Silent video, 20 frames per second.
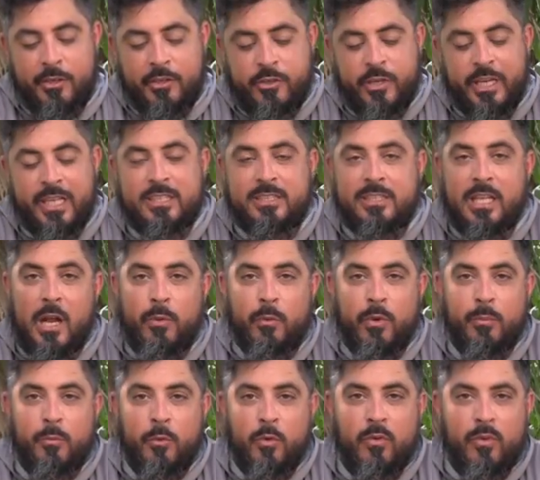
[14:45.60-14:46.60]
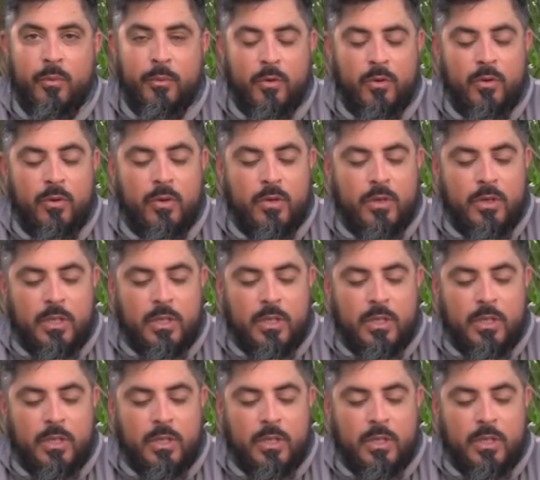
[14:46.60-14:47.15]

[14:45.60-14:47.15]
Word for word: tray is not removable,